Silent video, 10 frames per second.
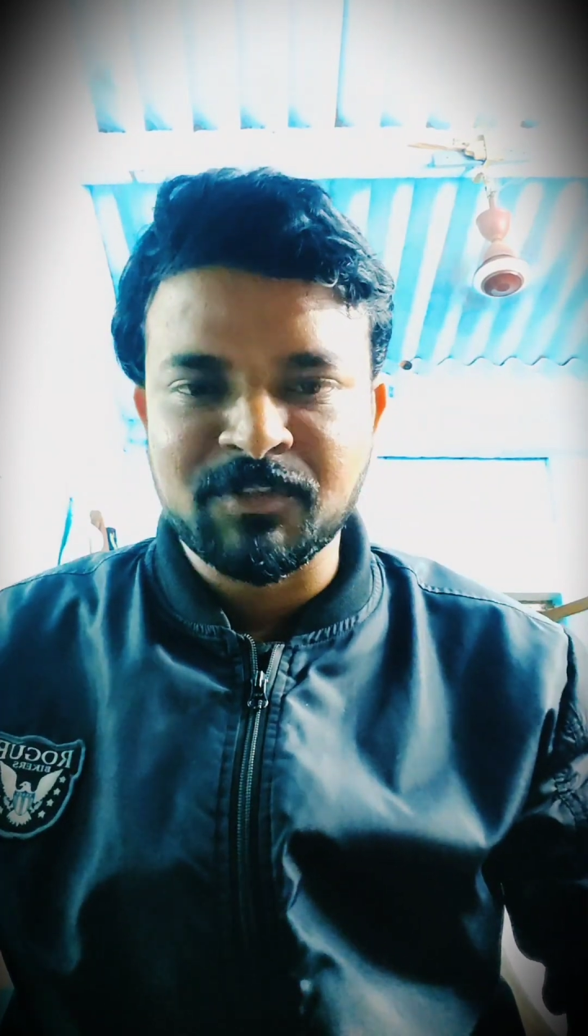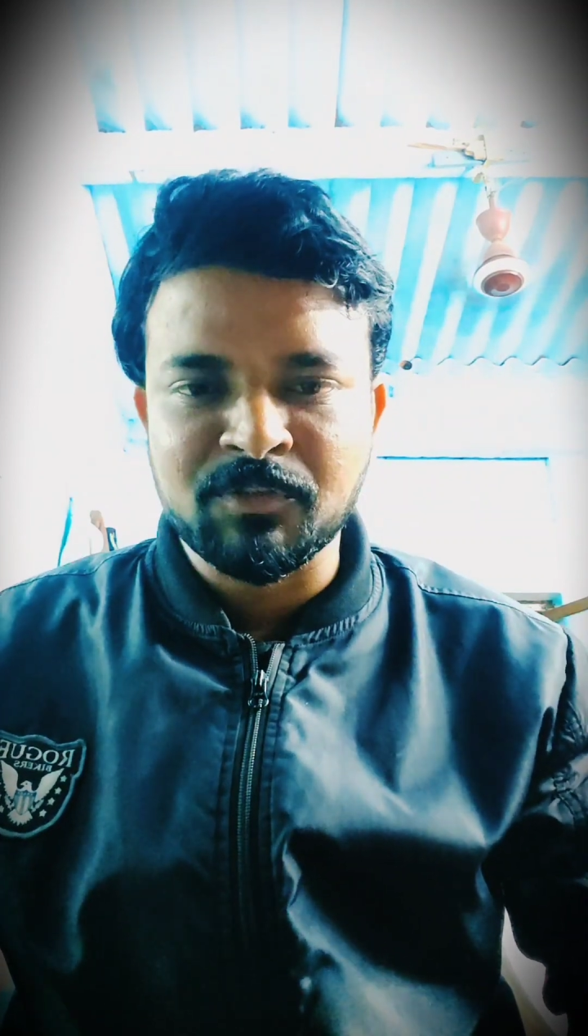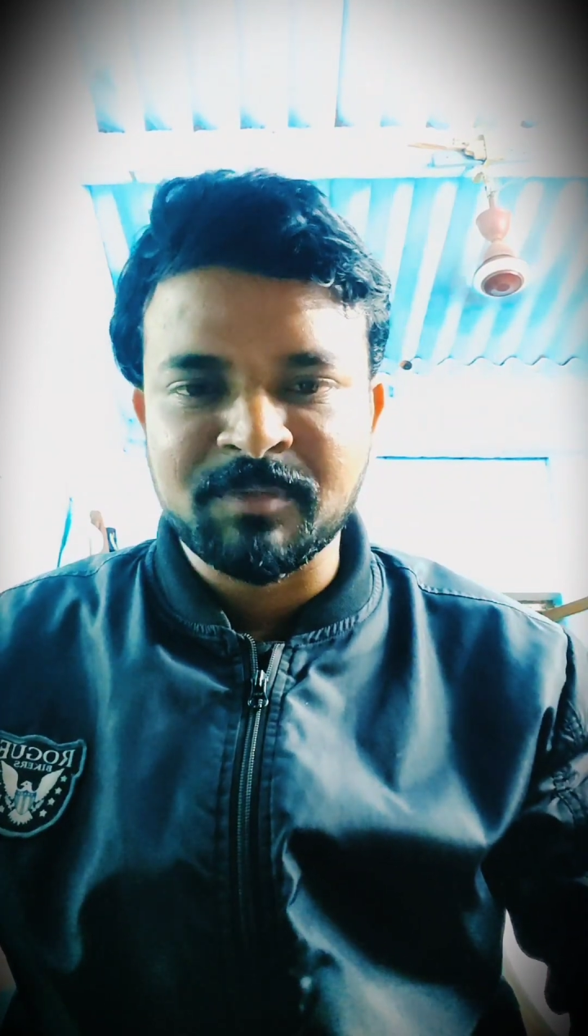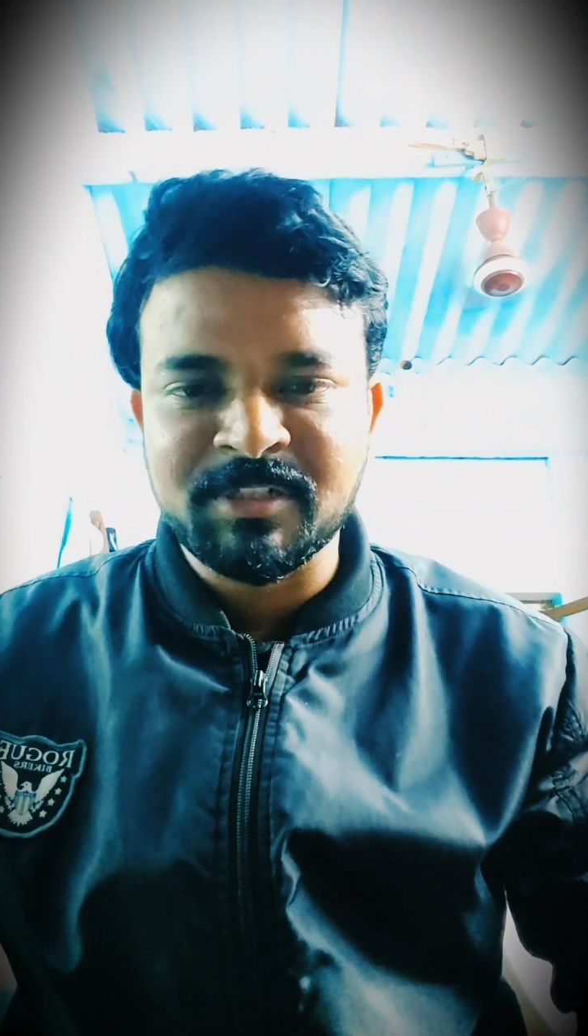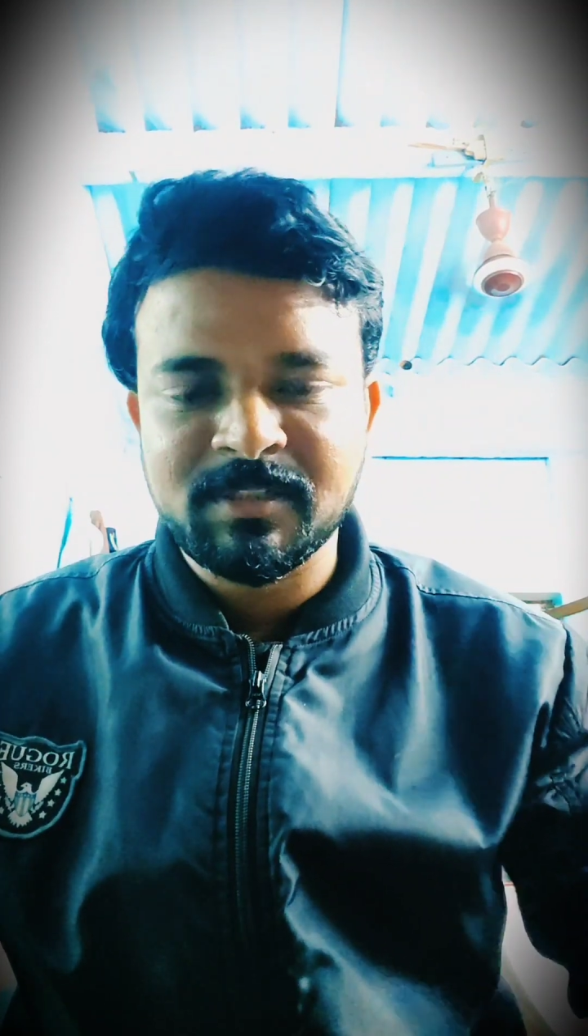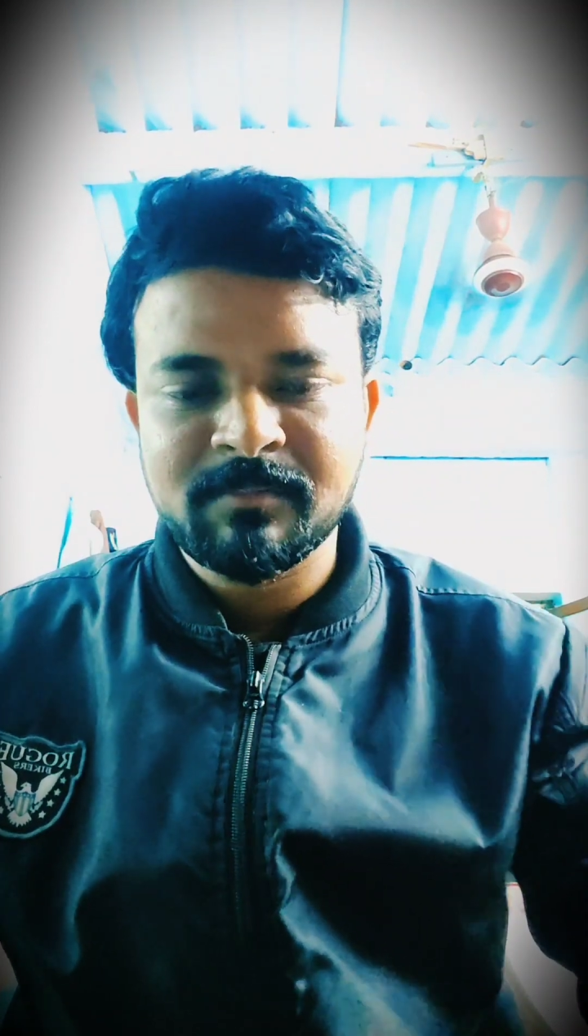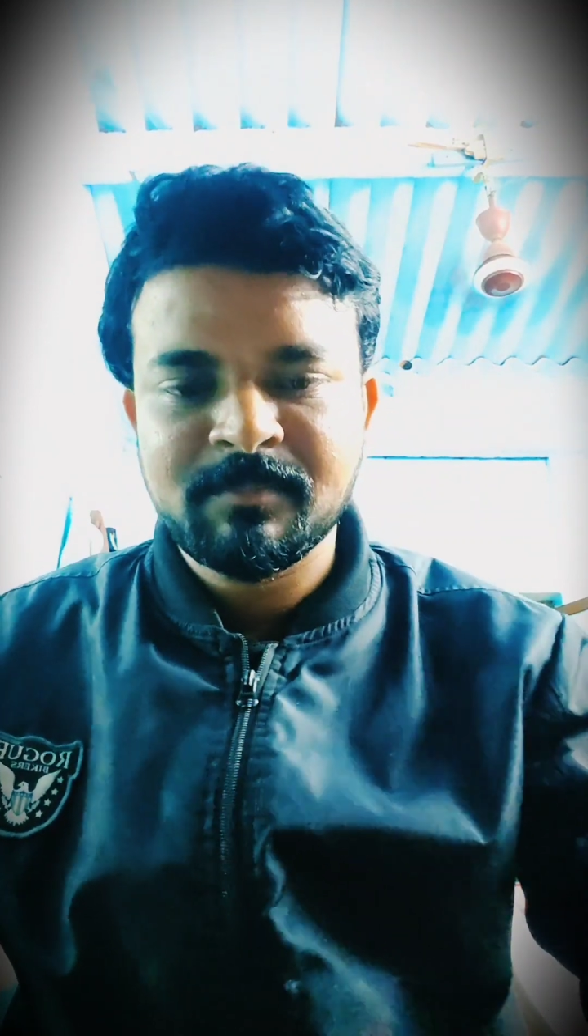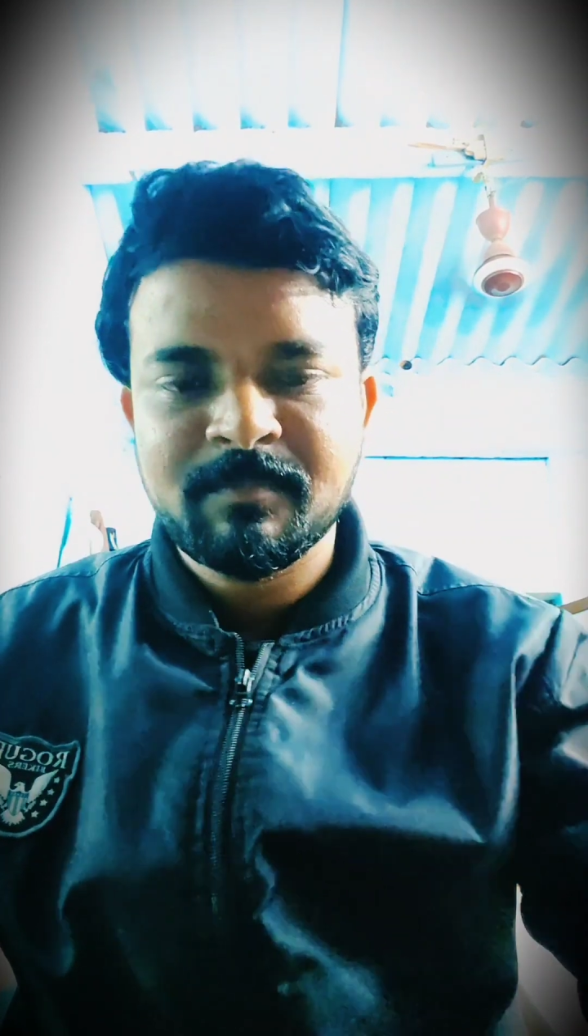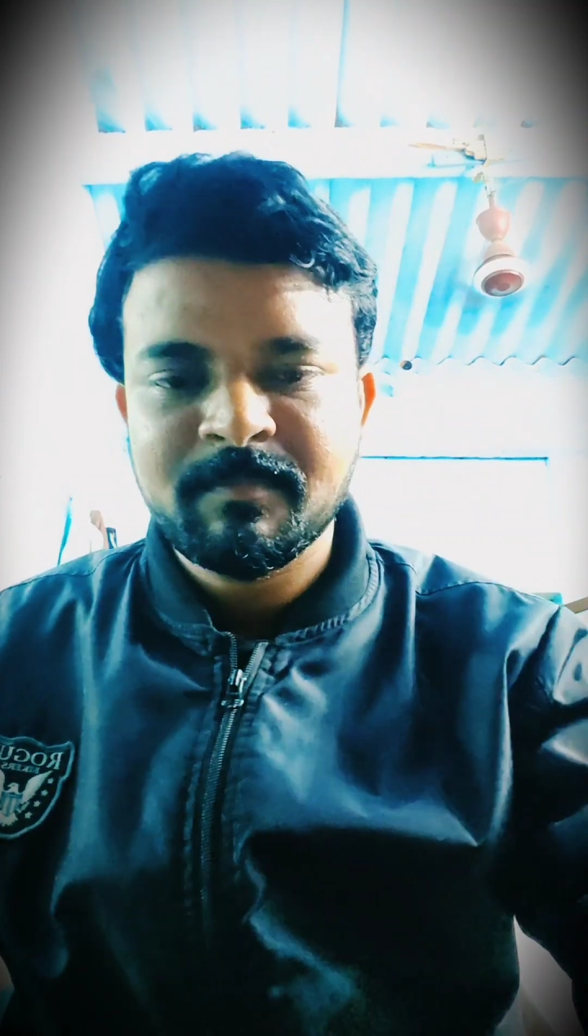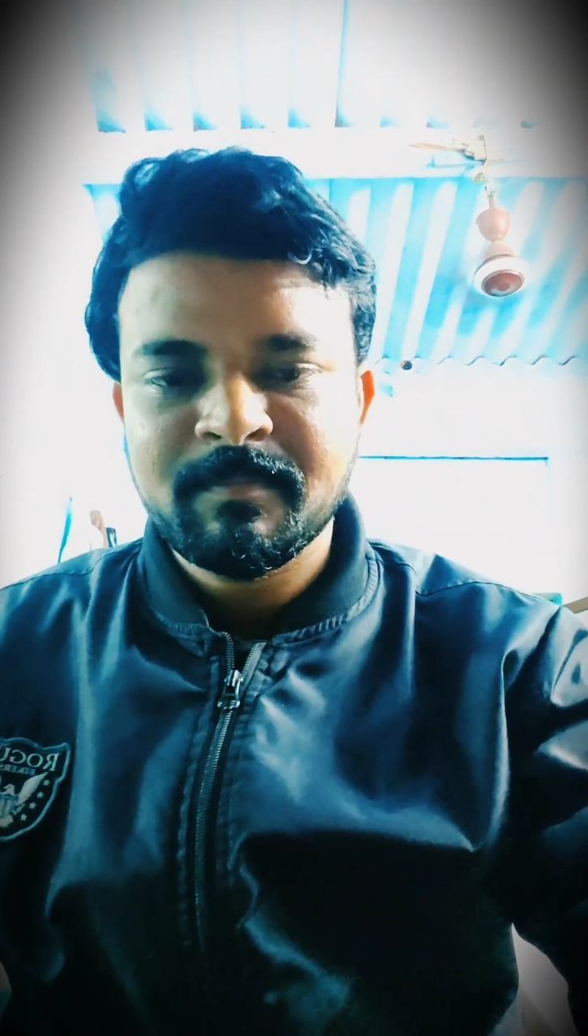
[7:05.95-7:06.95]
you so
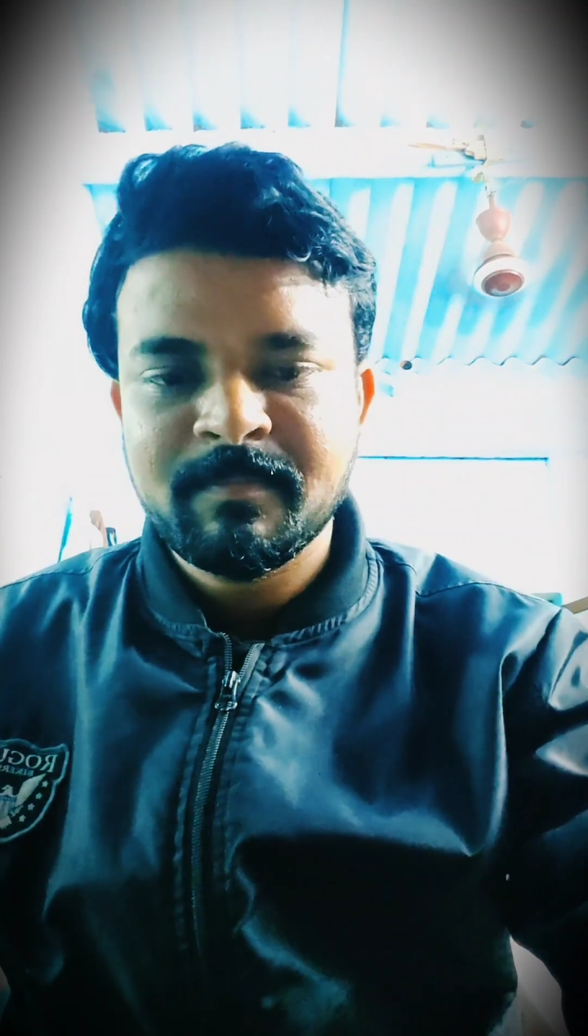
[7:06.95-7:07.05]
much.